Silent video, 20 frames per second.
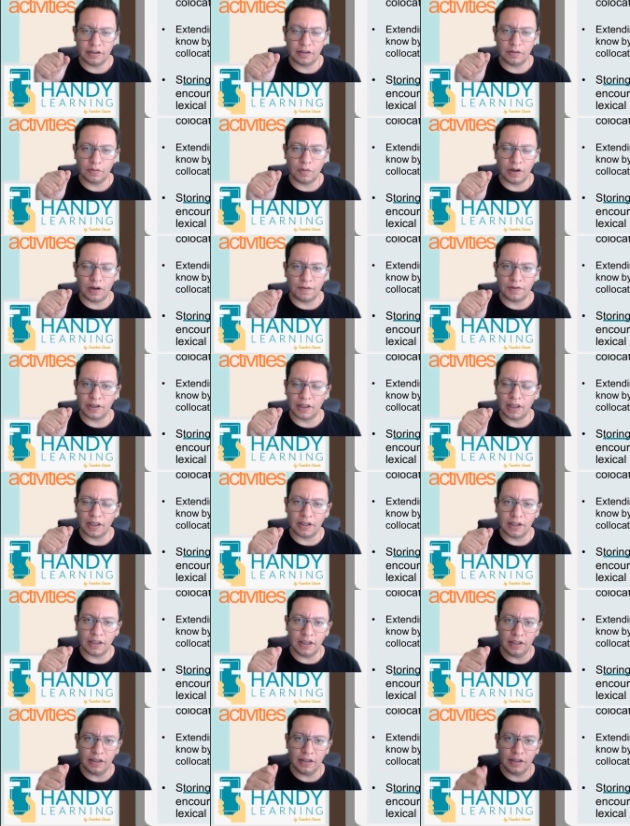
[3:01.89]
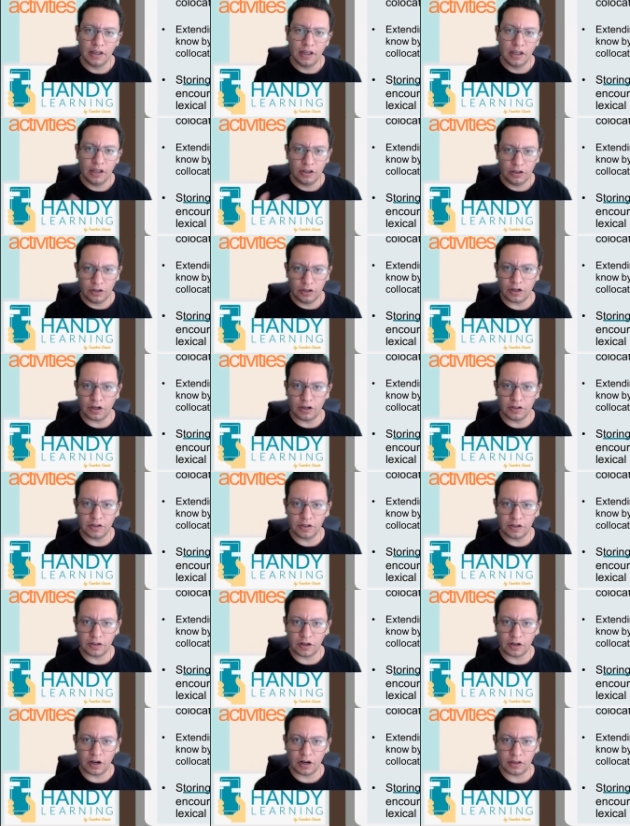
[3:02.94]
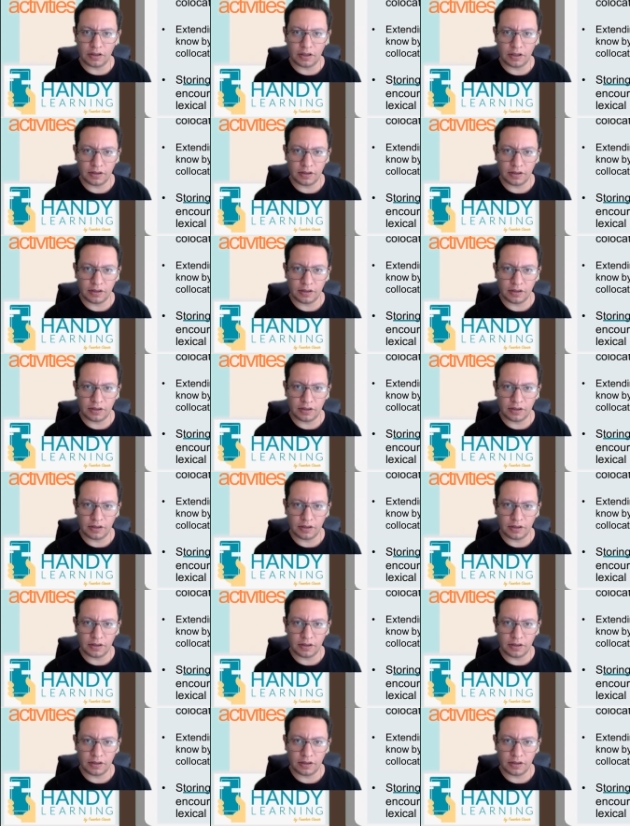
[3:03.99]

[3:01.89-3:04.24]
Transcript: whatever they need to construct